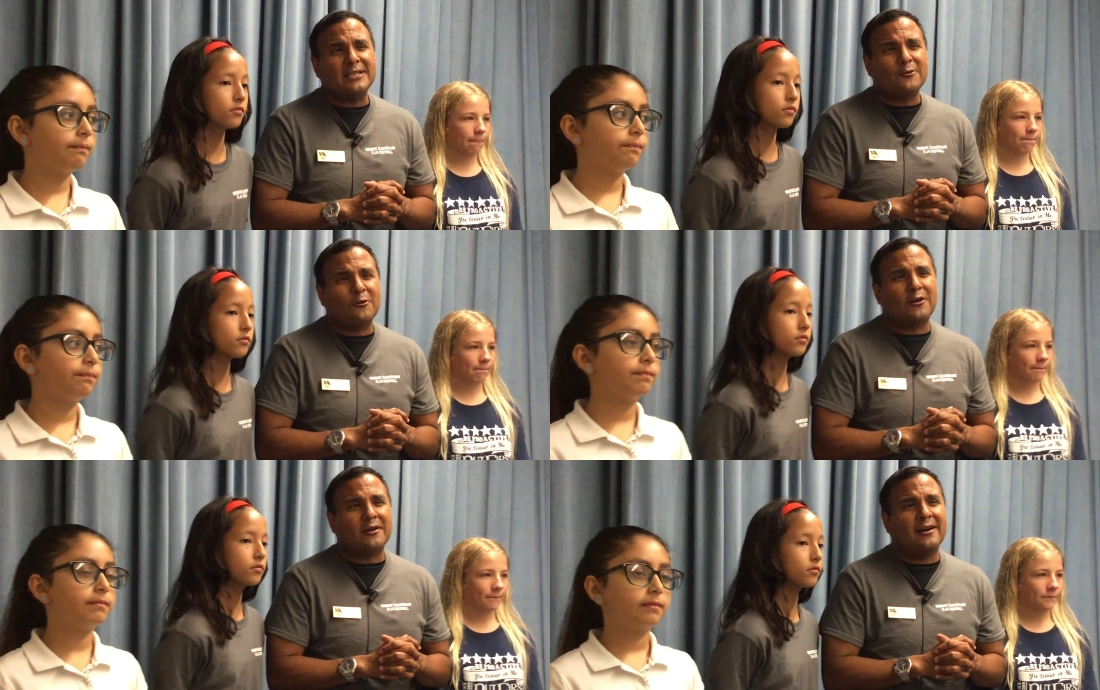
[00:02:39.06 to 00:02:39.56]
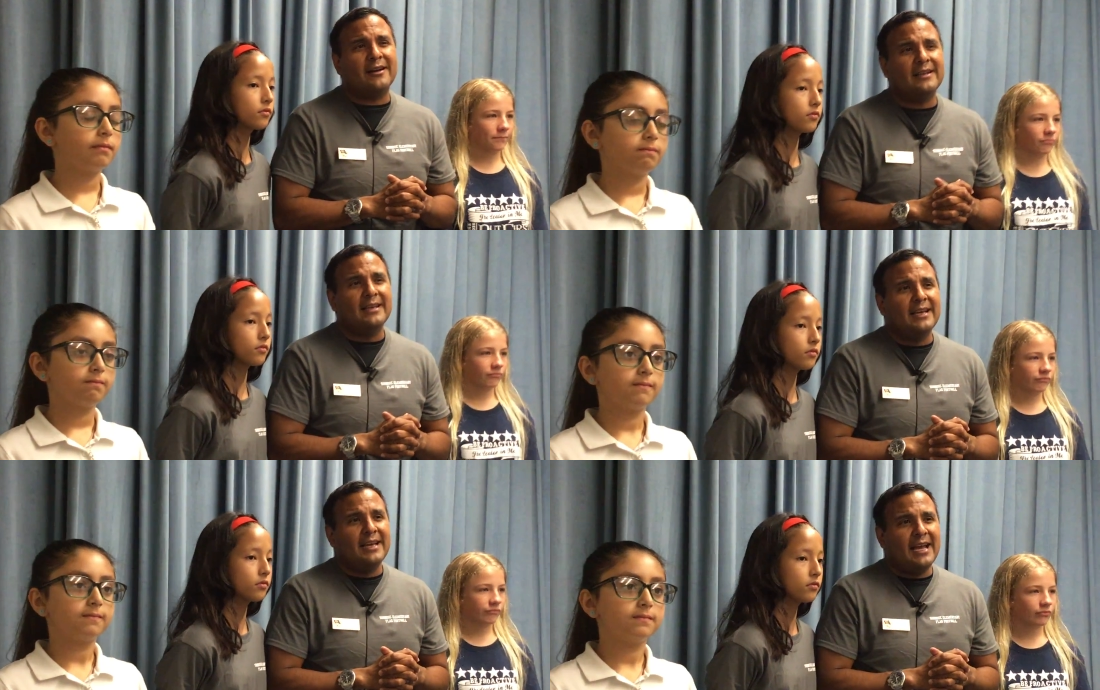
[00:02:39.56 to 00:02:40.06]
Speaker 1: need to work on.
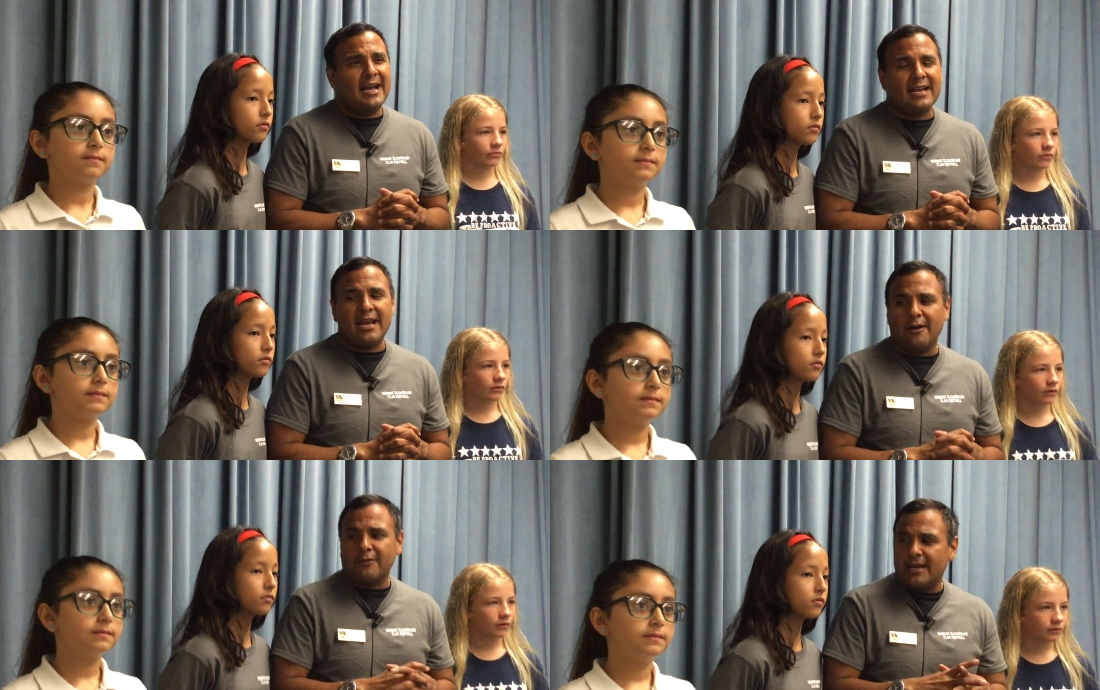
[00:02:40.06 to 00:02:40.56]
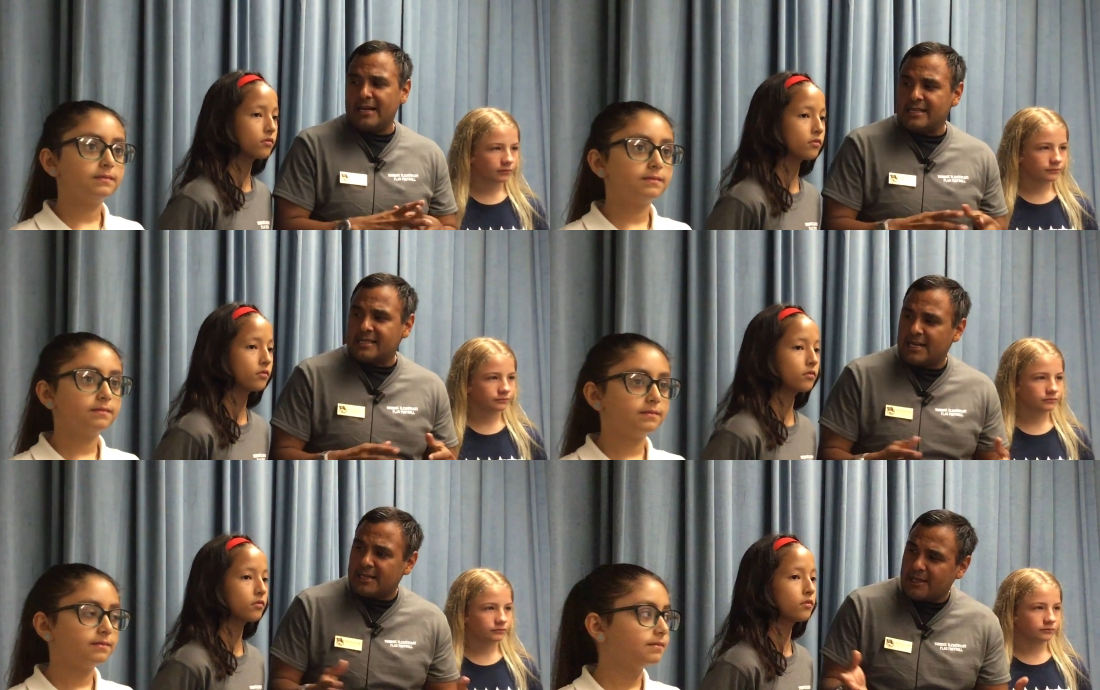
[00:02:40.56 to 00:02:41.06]
Anyhow, ladies,
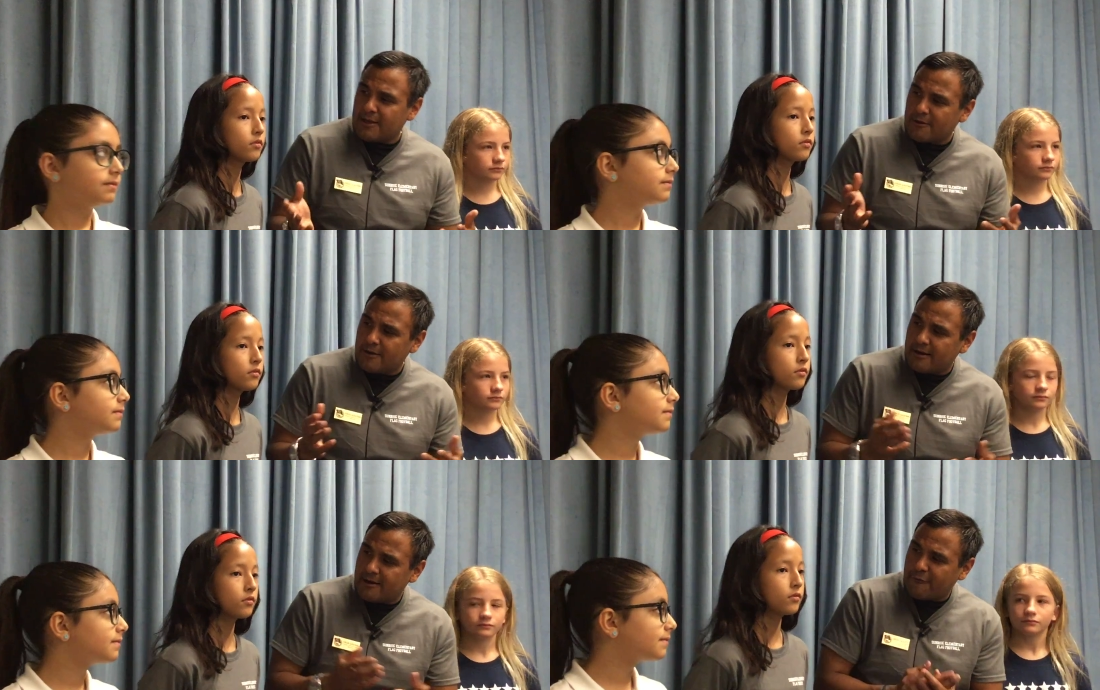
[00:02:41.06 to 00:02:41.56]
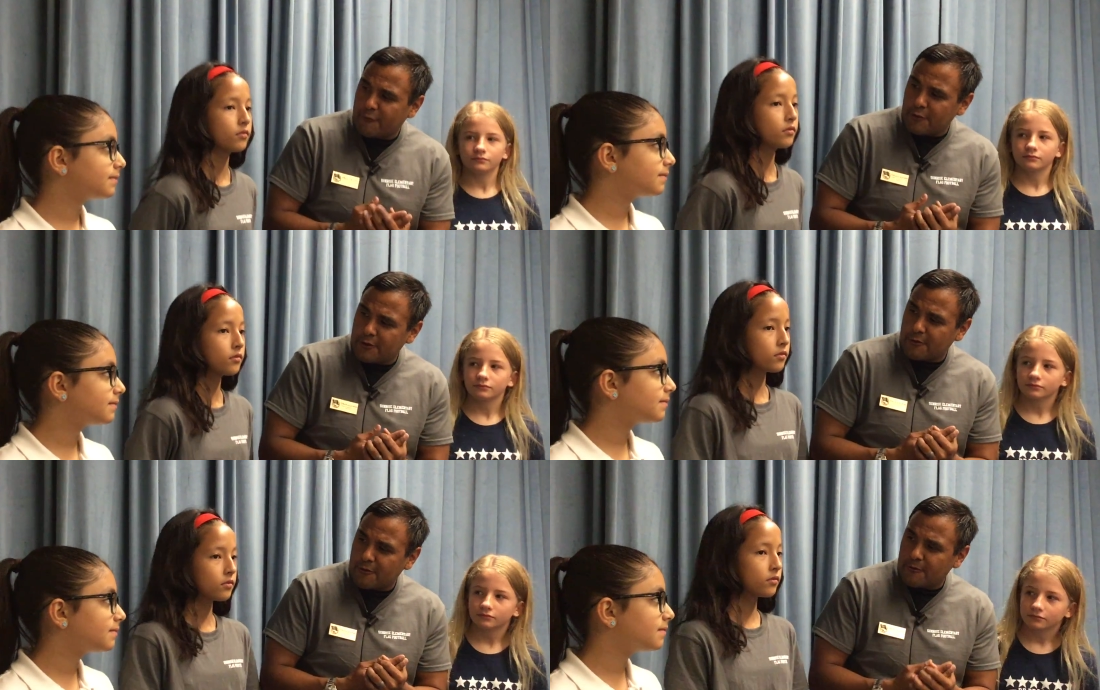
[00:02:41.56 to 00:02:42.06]
anything uh, for
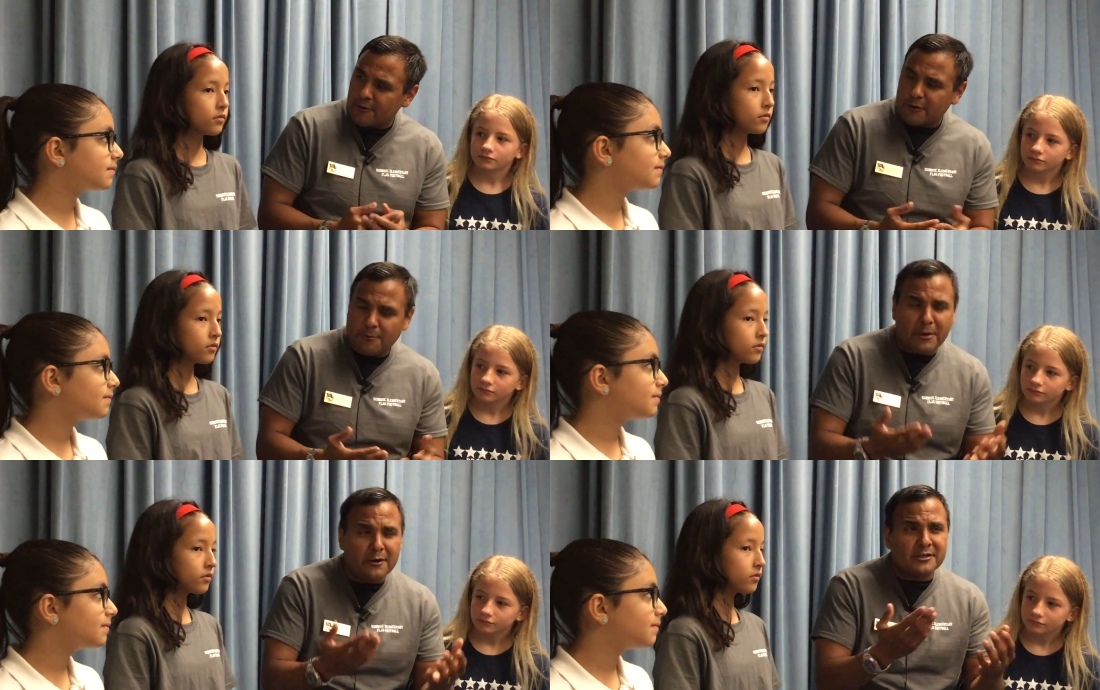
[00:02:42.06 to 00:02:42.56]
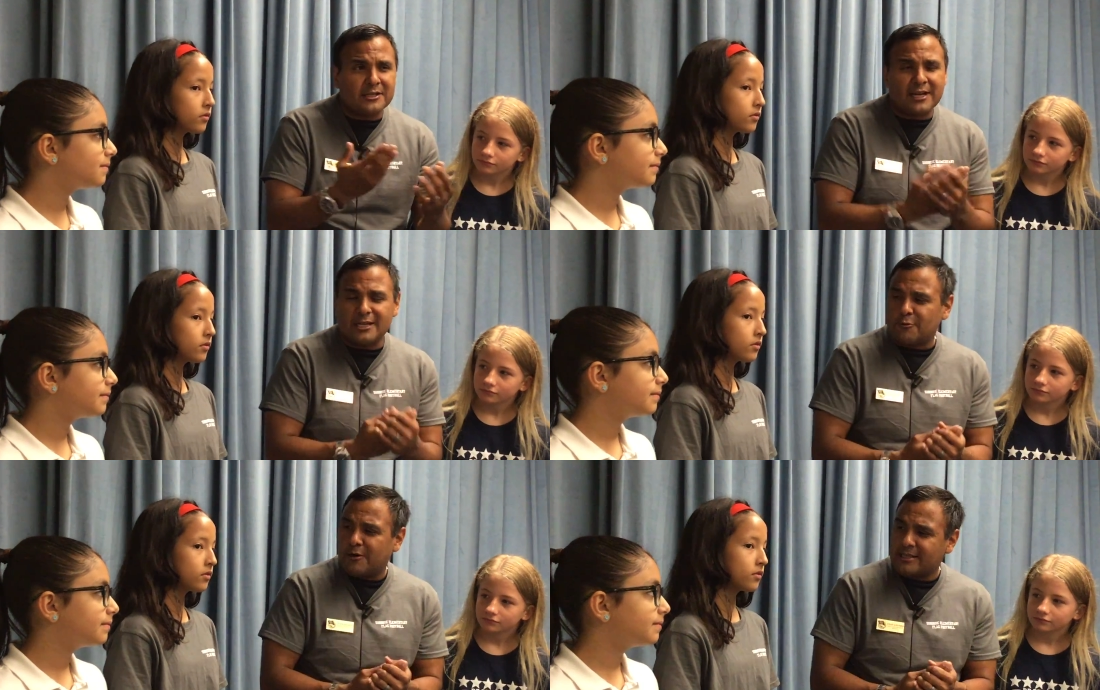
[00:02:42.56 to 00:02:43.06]
your, your peers that you
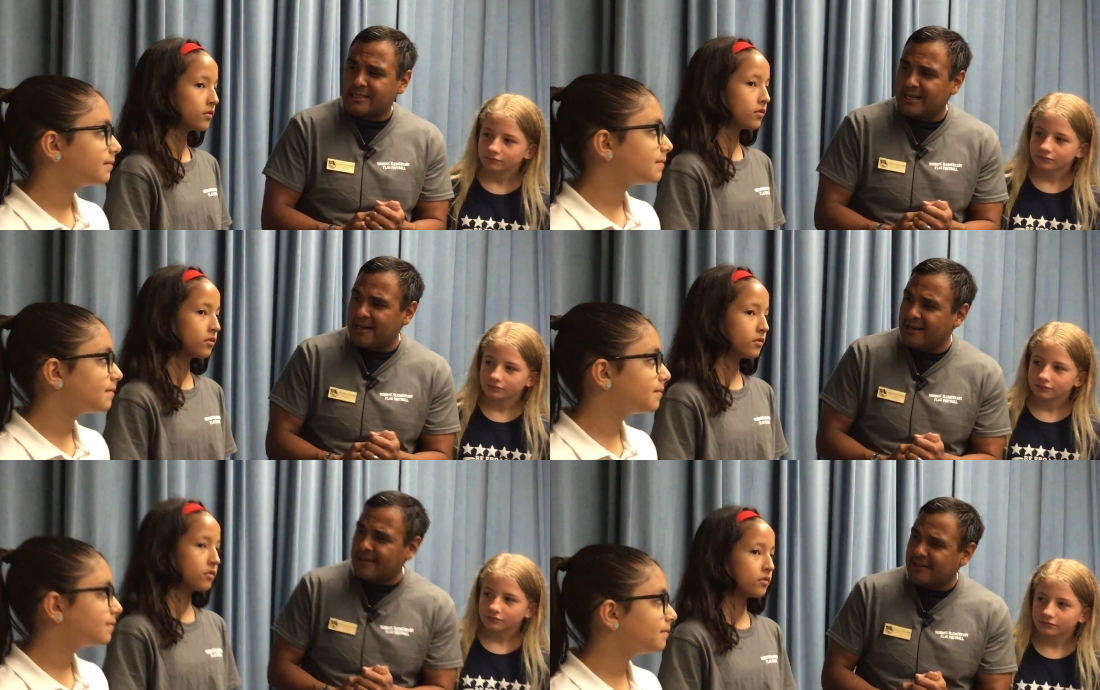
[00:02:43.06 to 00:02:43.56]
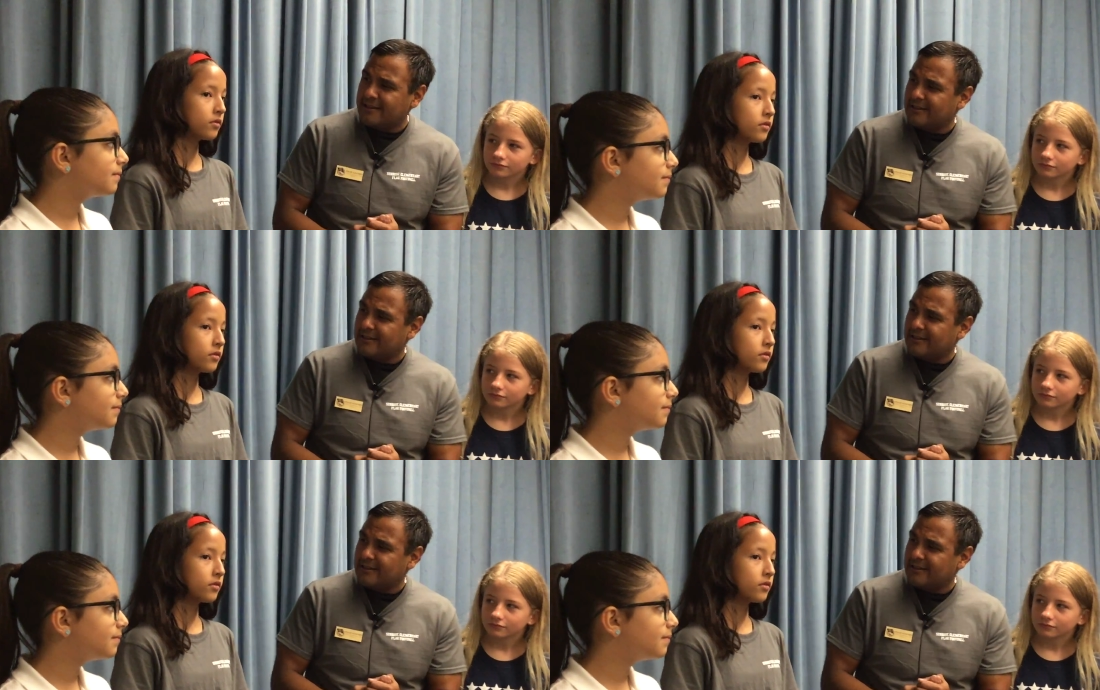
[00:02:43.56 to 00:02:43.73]
guys want to say?